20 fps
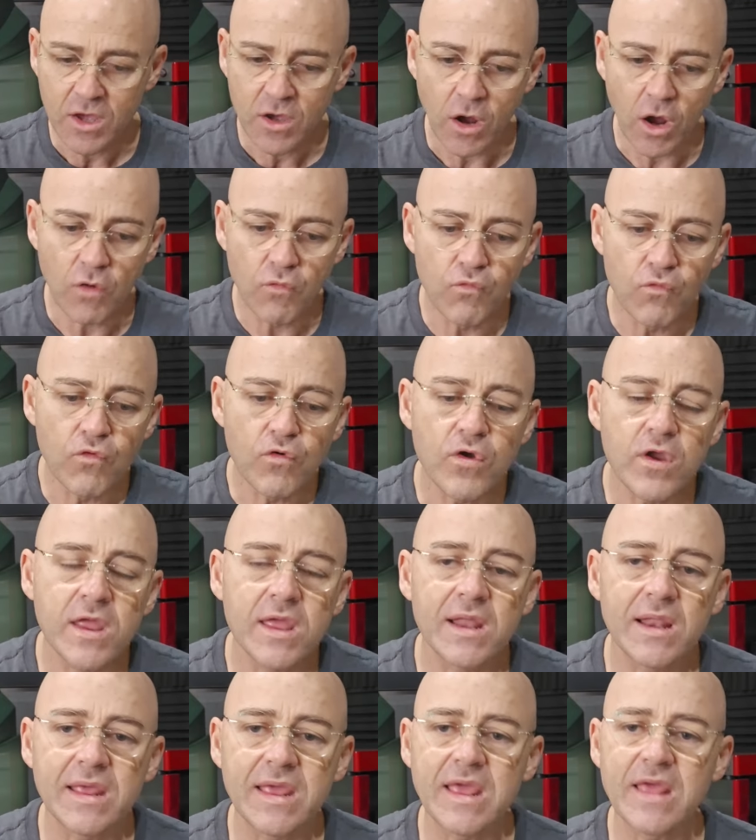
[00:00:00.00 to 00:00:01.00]
I
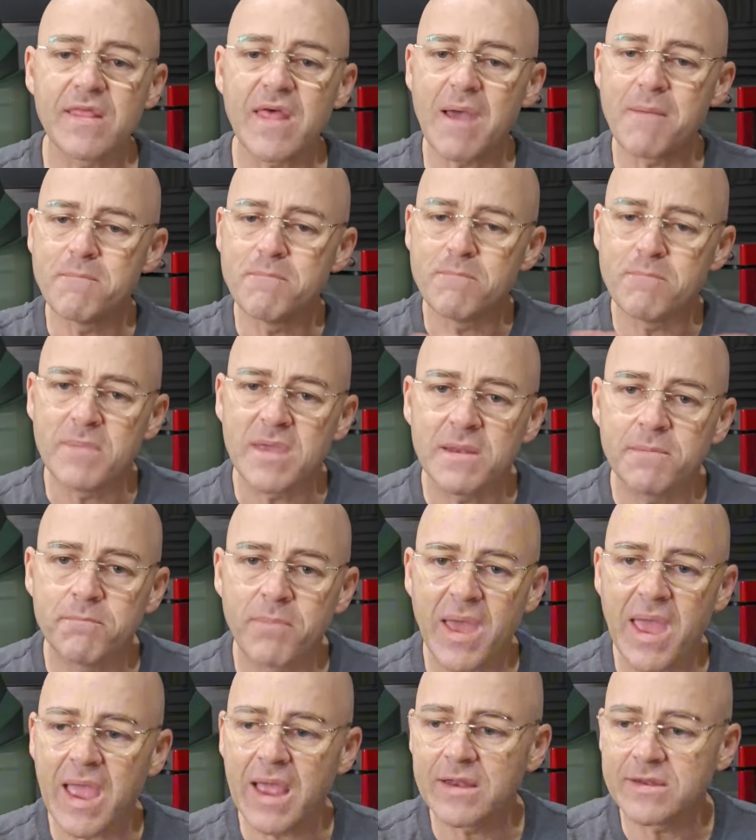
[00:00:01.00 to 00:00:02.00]
really hear that
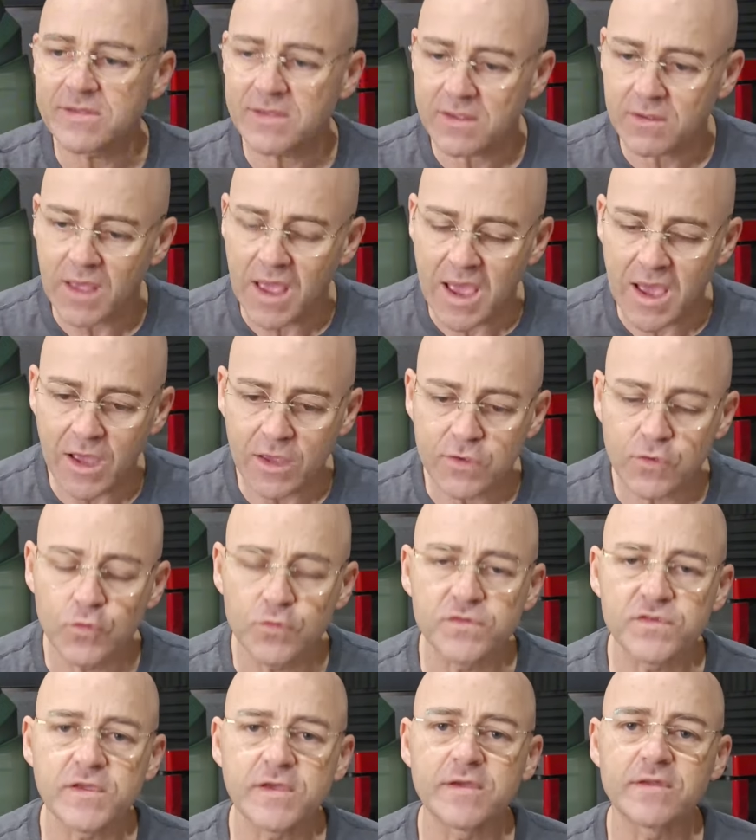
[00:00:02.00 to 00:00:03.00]
mid-band
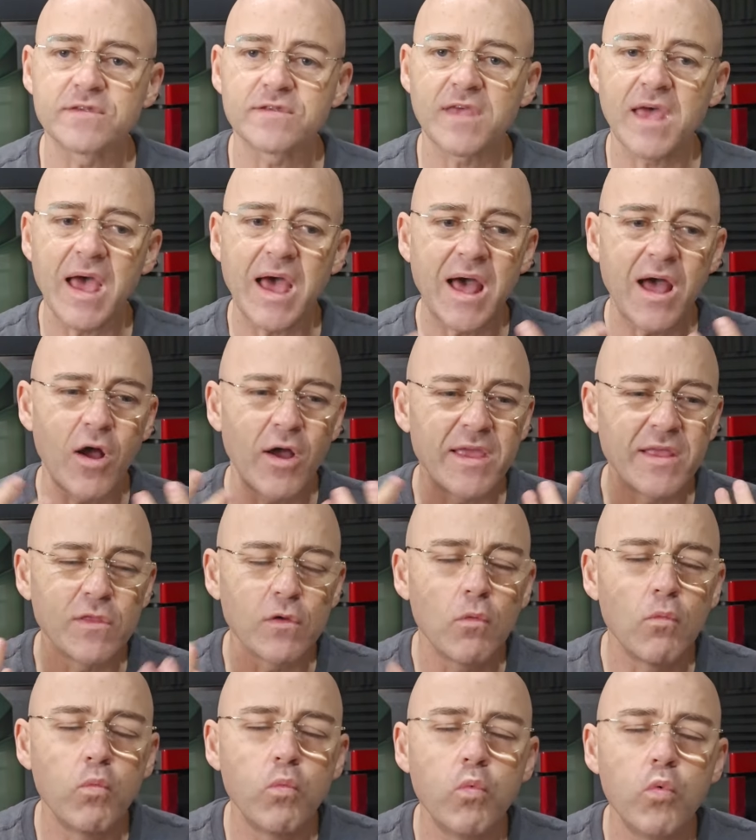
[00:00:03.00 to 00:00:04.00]
acoustic guitar. I hear
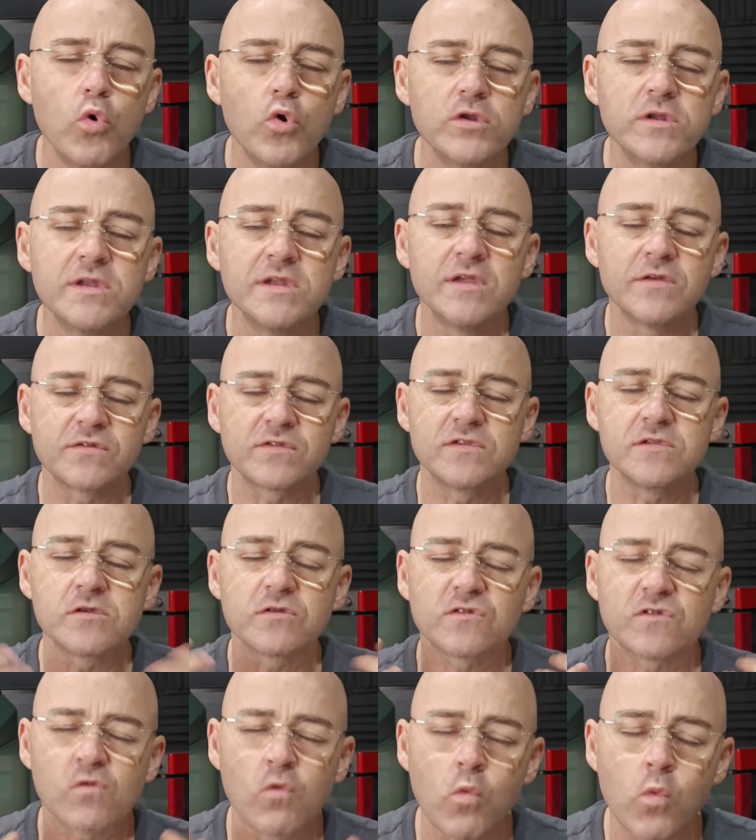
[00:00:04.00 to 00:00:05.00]
the woodenness, the
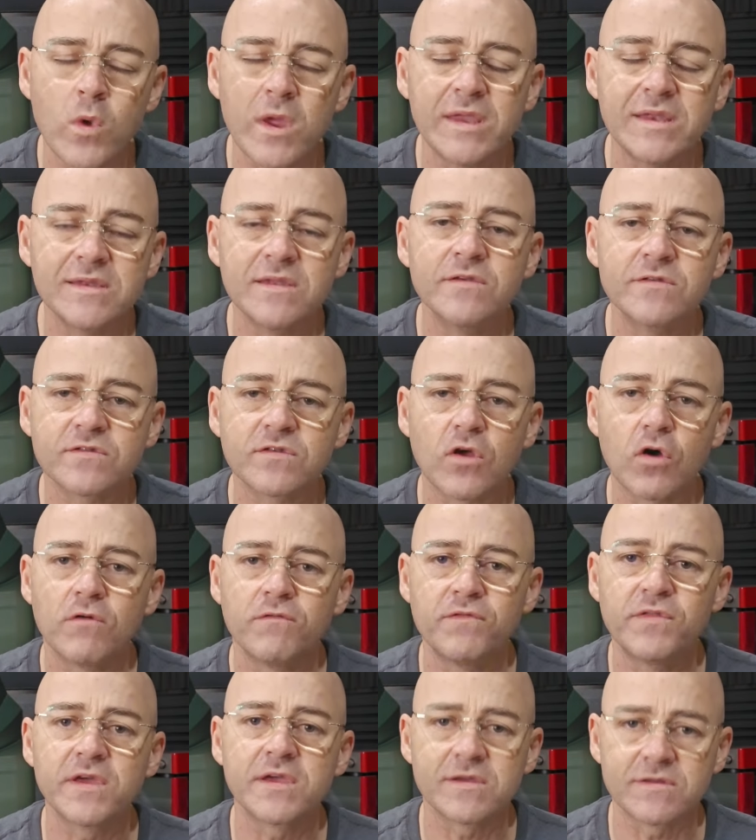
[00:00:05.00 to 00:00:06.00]
sweetness
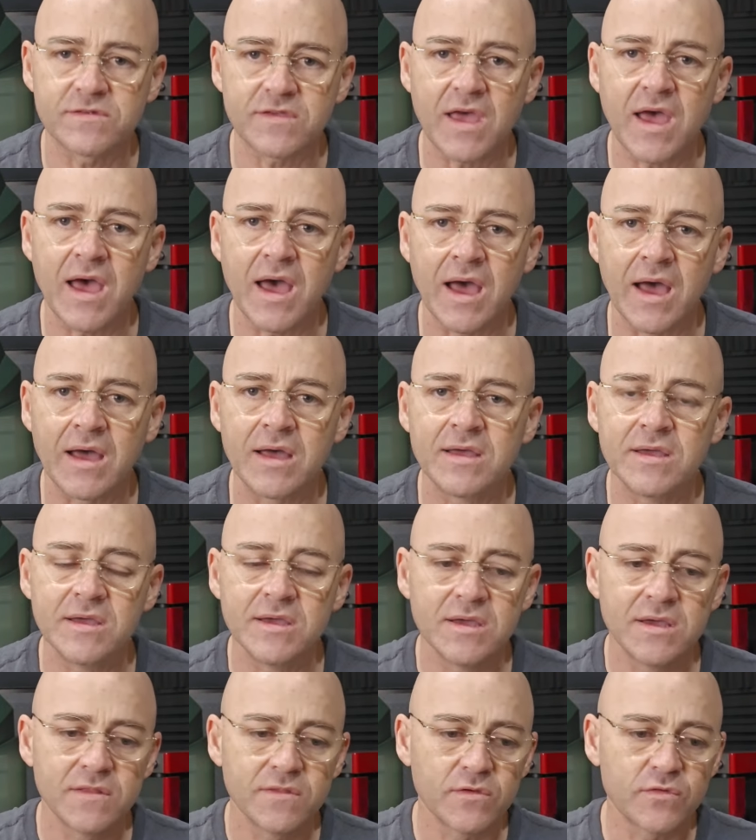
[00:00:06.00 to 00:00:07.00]
of the guitar,
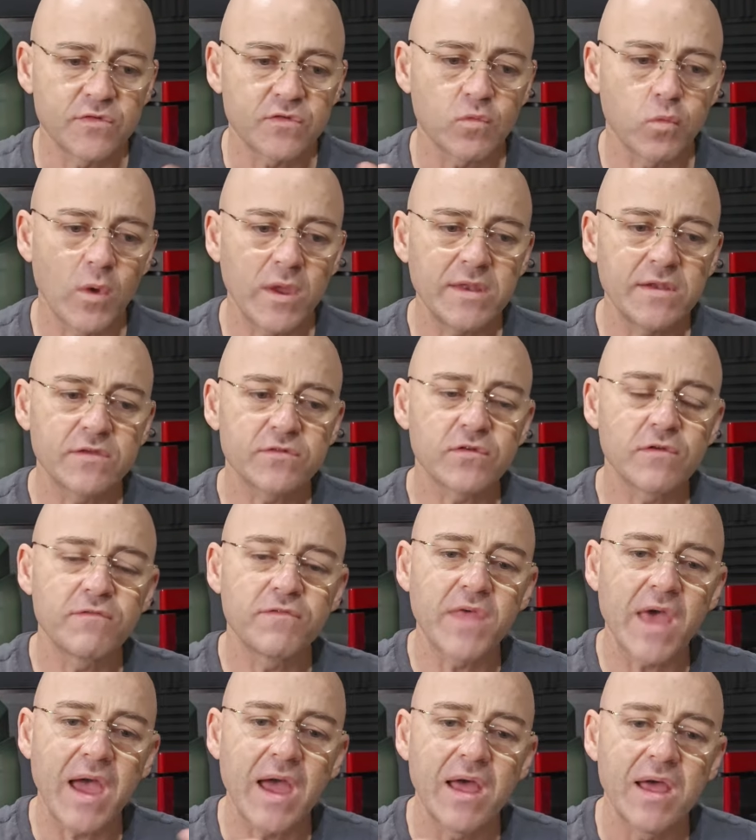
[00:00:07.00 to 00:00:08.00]
the sweetness of
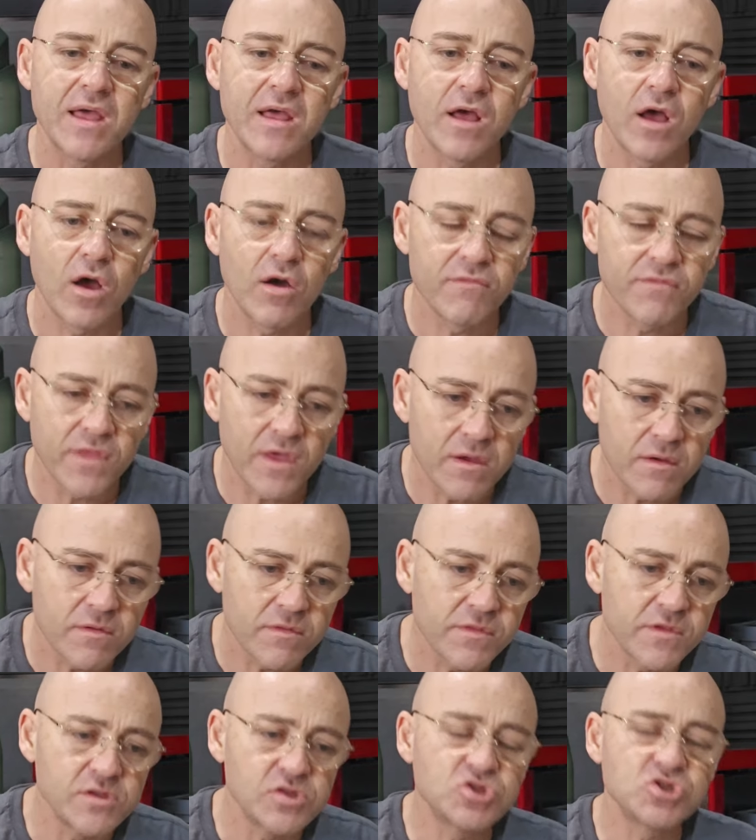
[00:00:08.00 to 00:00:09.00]
that, of
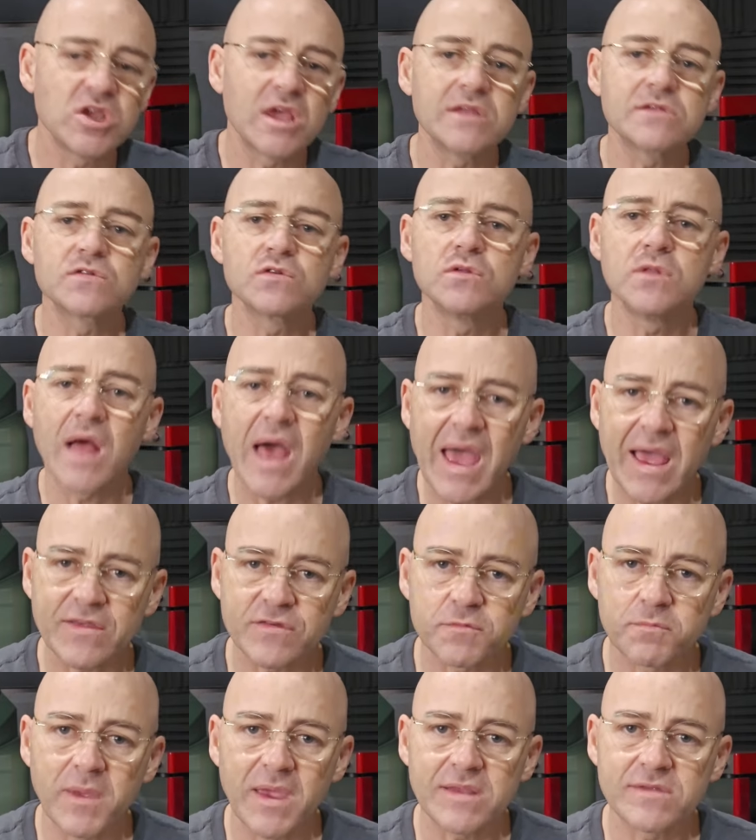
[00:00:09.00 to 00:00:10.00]
the gentle
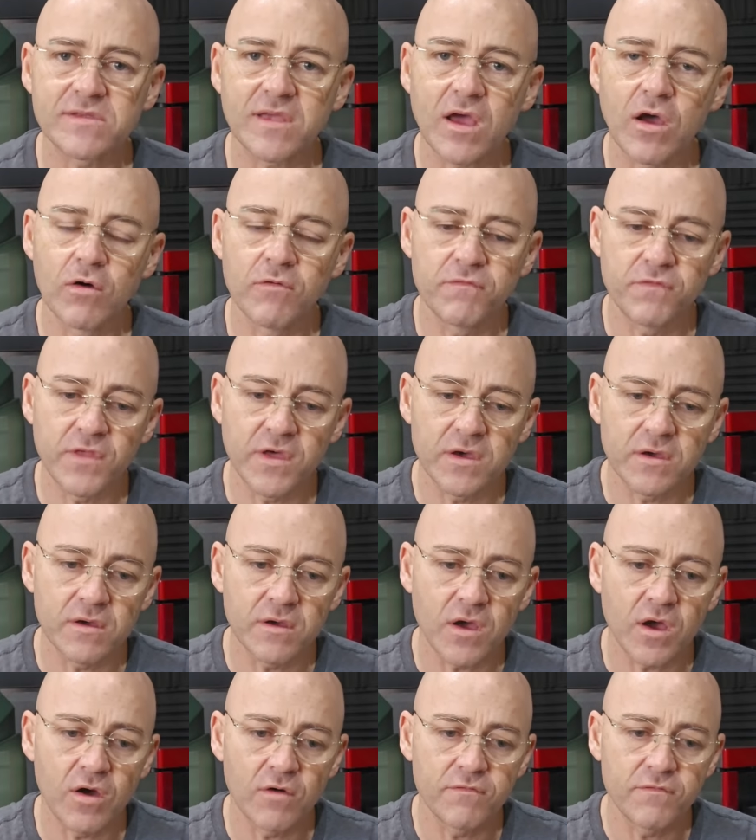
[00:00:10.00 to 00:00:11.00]
aspect of
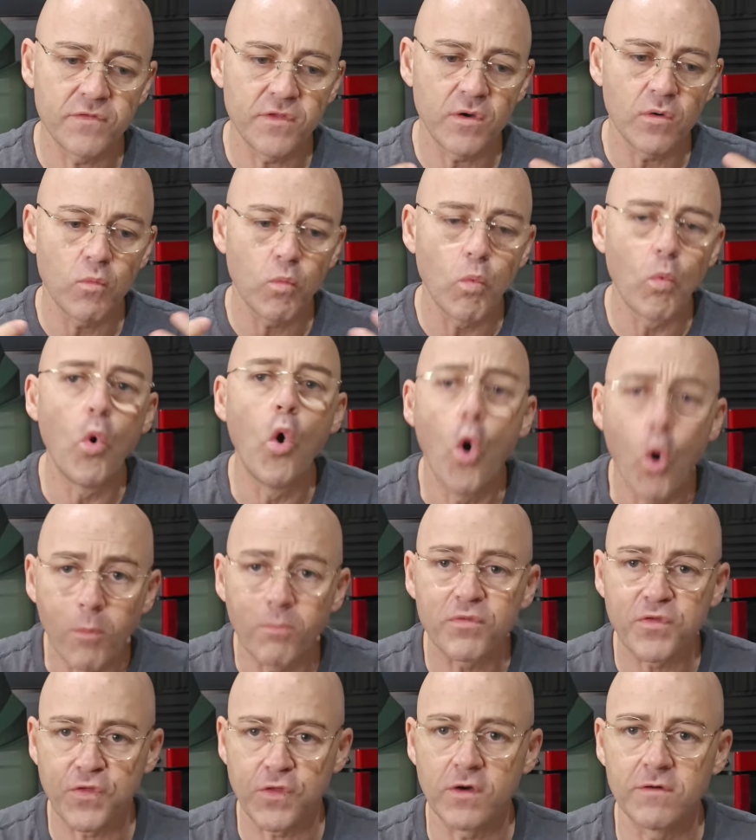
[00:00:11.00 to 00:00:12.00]
the
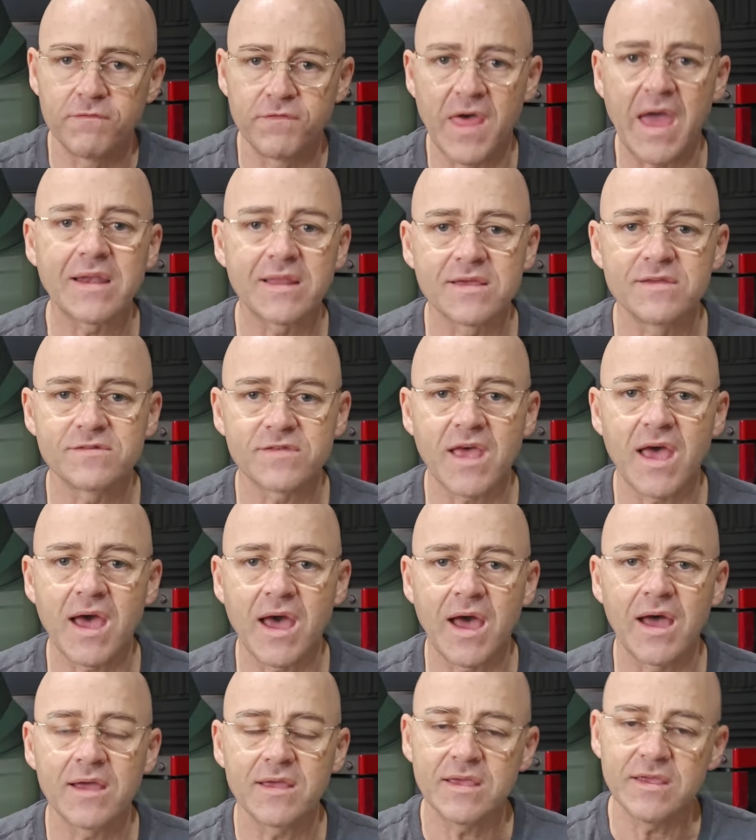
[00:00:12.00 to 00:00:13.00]
warmth of that
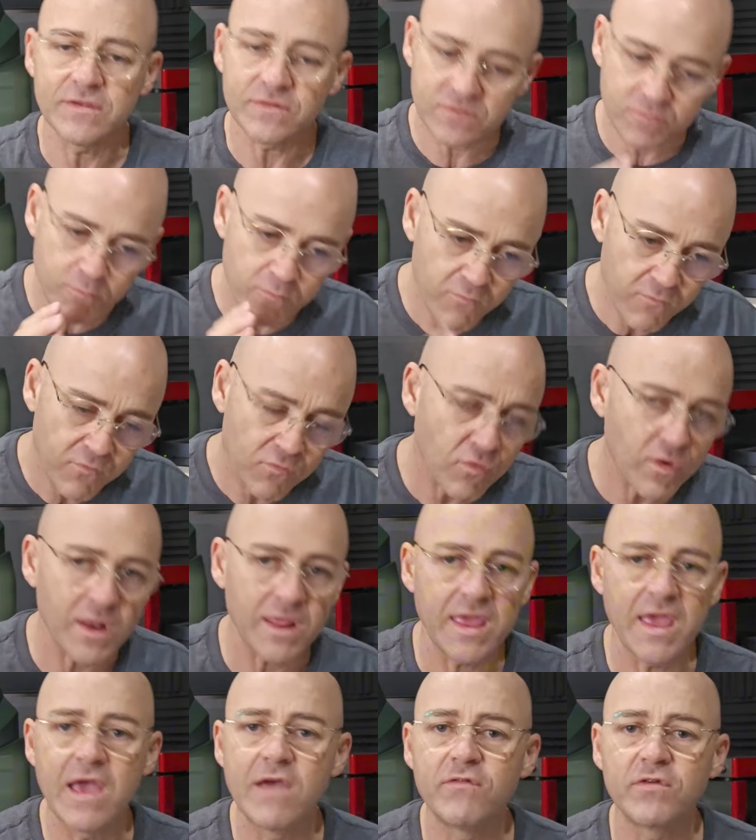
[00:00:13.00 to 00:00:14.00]
guitar is
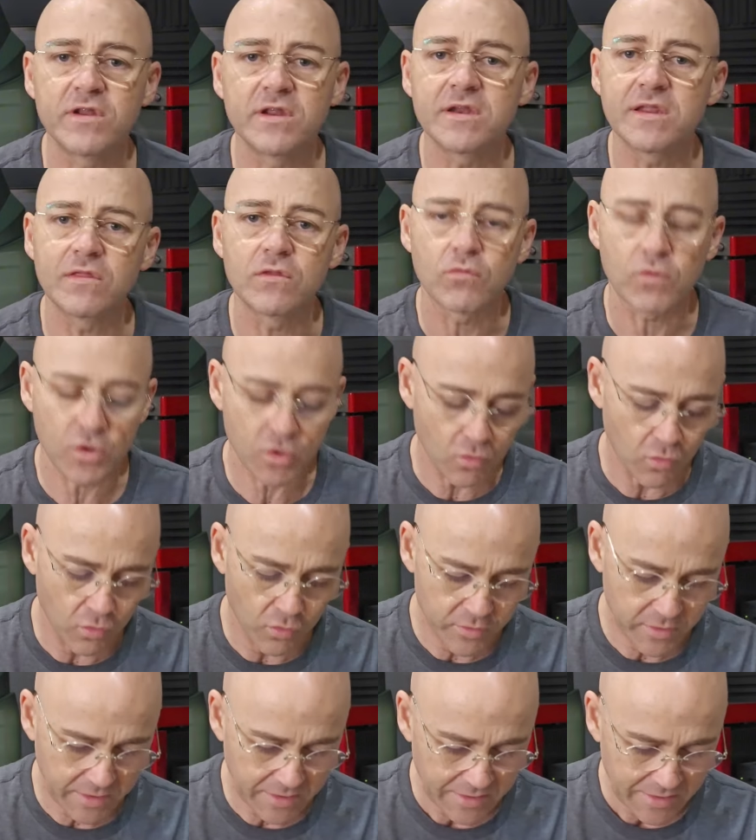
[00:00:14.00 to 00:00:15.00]
really evident in the
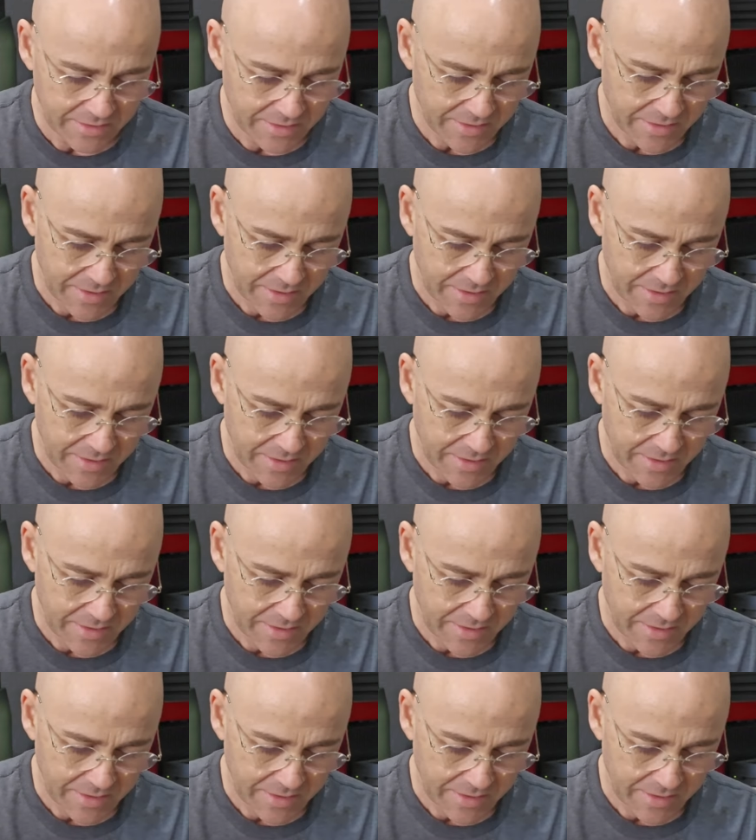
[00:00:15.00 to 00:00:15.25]
recording.